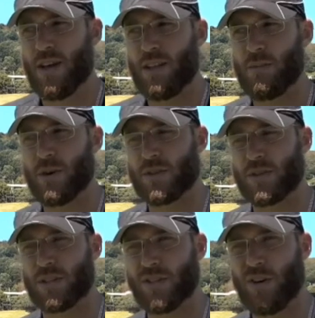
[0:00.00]
the most
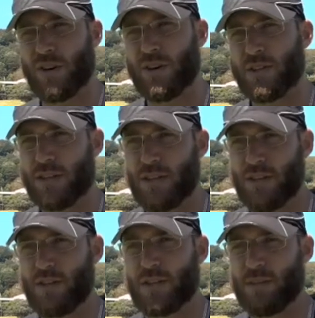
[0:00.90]
excited I'd seen a
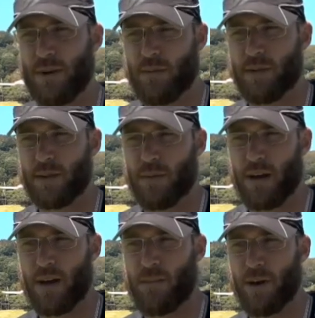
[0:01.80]
New Zealand public
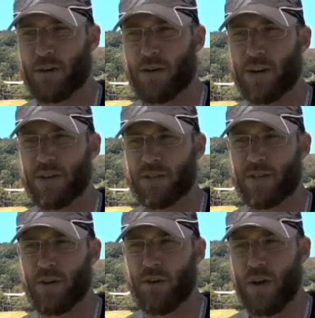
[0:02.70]
about cricket.
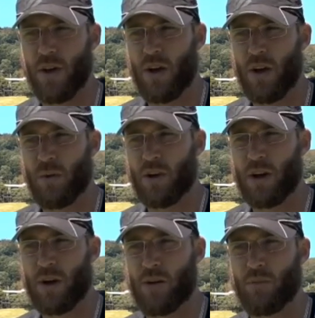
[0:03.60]
So we
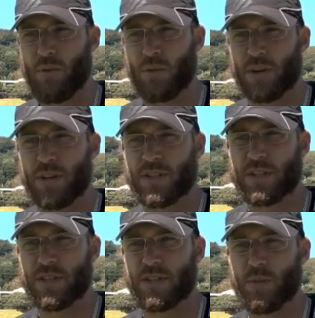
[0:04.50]
know how important it is
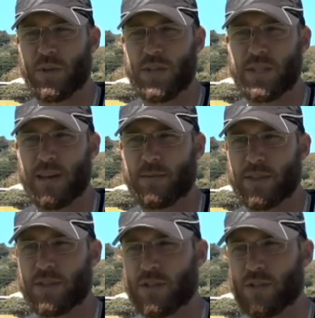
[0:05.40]
to win these games
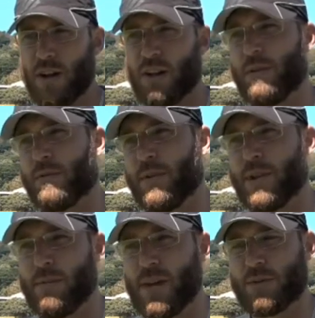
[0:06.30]
against Australia, and if we
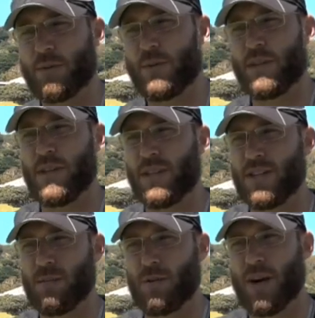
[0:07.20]
can match what we did in that
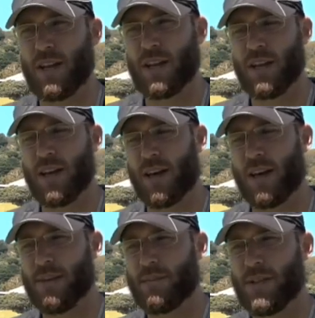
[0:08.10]
Chapel Hadley,
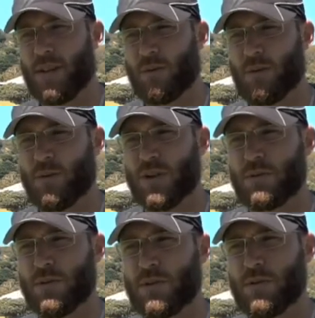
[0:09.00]
then that'll be pretty
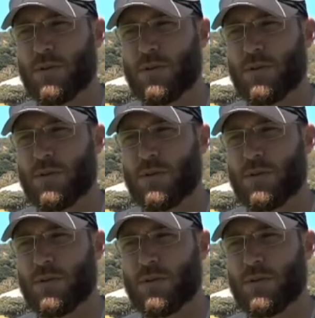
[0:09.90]
special.